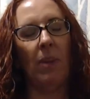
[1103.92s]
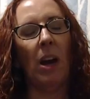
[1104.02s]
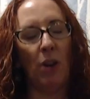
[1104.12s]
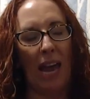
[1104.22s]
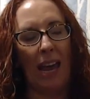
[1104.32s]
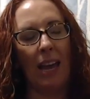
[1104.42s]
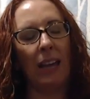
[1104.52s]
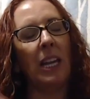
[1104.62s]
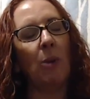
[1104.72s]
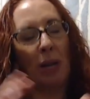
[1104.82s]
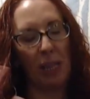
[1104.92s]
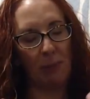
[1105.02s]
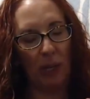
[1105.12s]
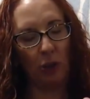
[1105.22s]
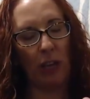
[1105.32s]
Okay, and he wants
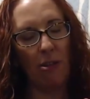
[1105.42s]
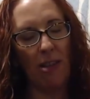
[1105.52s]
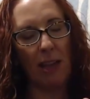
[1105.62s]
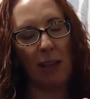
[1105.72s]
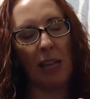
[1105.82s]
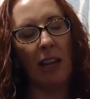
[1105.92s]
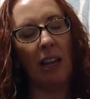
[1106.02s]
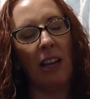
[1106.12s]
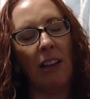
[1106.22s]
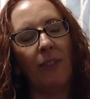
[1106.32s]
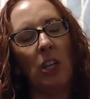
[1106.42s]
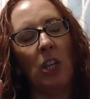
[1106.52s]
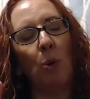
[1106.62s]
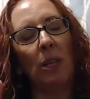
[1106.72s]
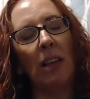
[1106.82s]
me to share this. If
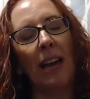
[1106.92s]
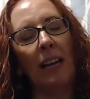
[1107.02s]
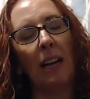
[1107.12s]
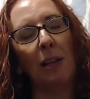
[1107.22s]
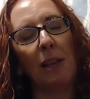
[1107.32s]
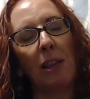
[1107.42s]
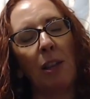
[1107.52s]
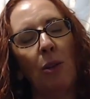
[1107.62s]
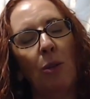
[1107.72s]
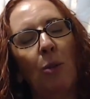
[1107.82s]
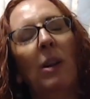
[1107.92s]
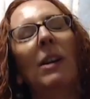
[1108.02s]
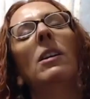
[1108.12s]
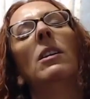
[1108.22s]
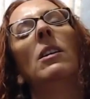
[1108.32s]
you would like us to
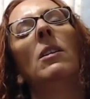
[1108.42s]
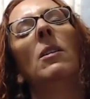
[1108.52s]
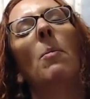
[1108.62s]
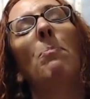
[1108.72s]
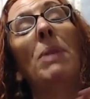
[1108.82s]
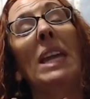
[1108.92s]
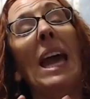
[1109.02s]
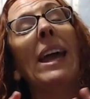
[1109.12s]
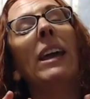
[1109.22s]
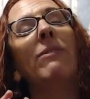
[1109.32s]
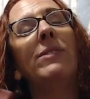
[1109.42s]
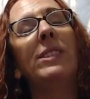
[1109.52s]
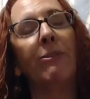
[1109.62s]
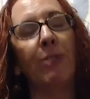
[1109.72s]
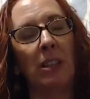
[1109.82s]
behave
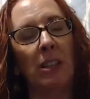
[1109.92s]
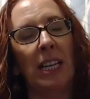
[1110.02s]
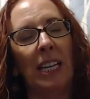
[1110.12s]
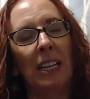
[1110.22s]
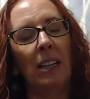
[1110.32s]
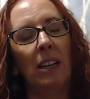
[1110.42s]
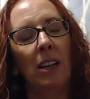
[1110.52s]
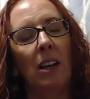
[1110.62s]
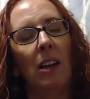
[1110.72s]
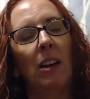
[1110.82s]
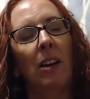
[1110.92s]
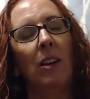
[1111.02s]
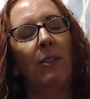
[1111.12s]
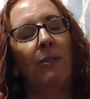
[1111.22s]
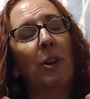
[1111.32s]
differently,
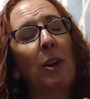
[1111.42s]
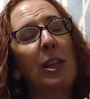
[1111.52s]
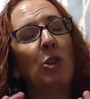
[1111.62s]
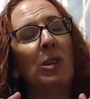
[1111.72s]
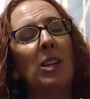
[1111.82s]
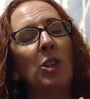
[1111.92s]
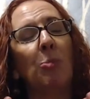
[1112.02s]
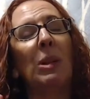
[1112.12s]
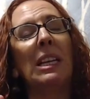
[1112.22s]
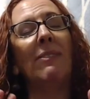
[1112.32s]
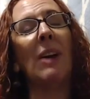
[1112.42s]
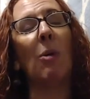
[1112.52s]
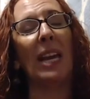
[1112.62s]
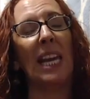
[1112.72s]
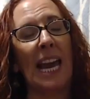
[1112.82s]
first you need to believe
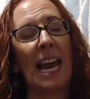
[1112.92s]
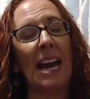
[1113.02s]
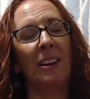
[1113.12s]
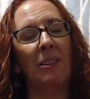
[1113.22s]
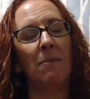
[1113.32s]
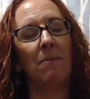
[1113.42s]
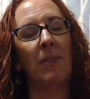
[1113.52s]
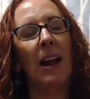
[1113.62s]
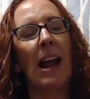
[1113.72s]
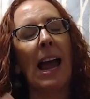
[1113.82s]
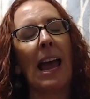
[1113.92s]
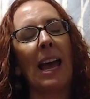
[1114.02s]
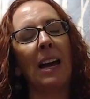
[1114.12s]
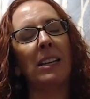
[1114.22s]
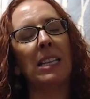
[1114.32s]
that we can.
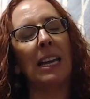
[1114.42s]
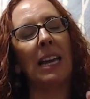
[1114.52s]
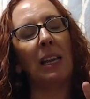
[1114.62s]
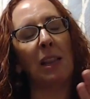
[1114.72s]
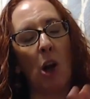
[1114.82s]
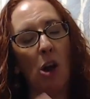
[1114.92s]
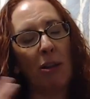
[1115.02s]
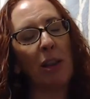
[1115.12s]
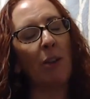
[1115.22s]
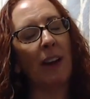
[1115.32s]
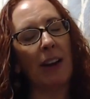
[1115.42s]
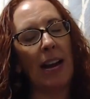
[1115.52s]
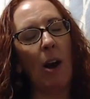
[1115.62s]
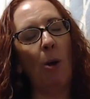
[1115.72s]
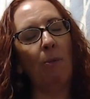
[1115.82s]
And it's also very
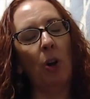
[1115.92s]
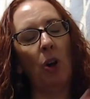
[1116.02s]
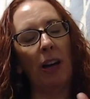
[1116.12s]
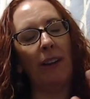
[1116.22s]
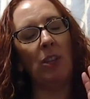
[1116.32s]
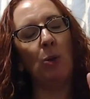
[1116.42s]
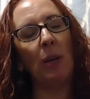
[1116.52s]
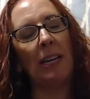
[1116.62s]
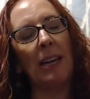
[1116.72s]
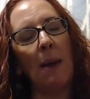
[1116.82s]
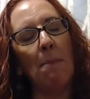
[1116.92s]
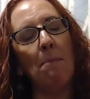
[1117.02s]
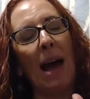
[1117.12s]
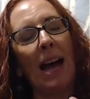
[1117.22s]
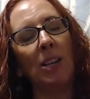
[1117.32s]
helpful if you can
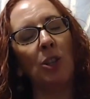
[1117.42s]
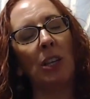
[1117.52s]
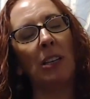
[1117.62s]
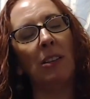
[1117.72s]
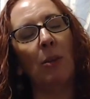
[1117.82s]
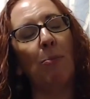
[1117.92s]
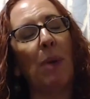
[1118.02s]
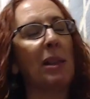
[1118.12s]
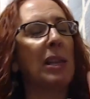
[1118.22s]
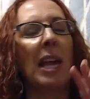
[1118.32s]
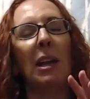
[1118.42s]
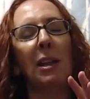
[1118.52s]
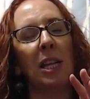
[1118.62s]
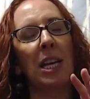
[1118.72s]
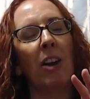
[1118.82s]
imagine the best
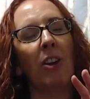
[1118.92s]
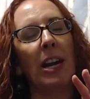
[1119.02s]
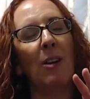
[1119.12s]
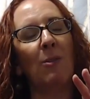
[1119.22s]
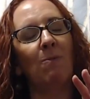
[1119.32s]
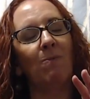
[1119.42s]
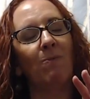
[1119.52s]
case scenario.